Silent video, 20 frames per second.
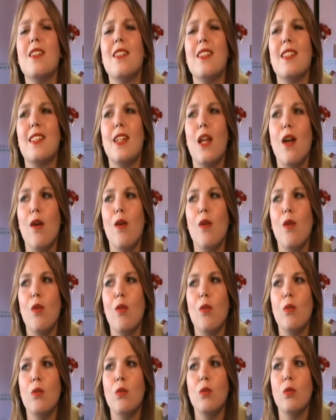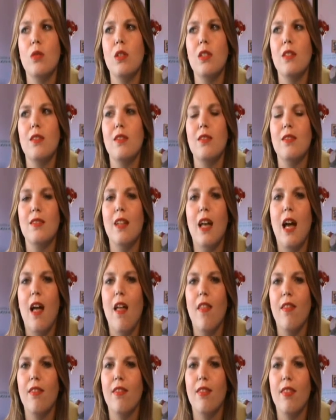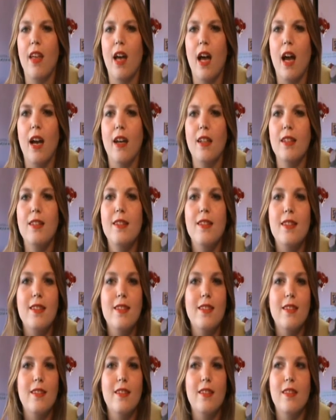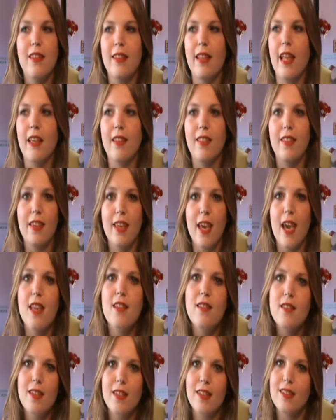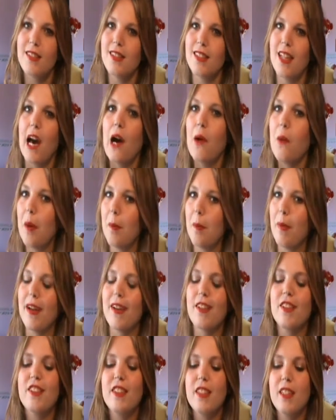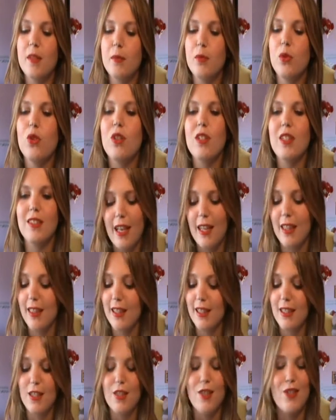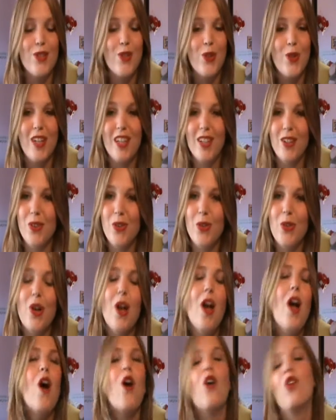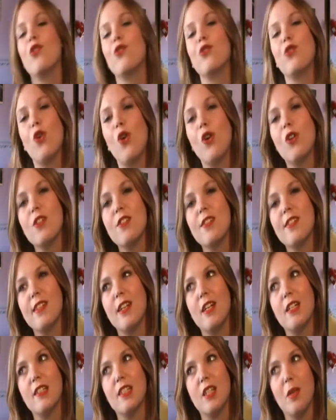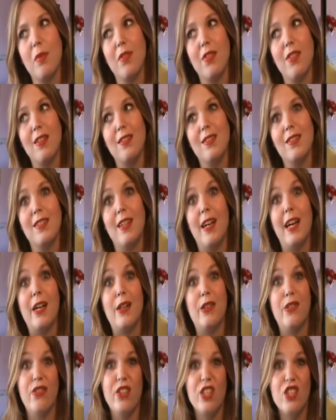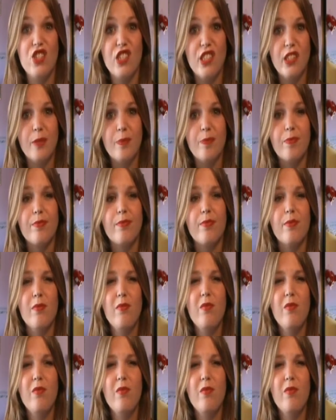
So it's not bad. It's like the end is not what matters in the book. I think it's really good. Of course, there are some things that are fiction,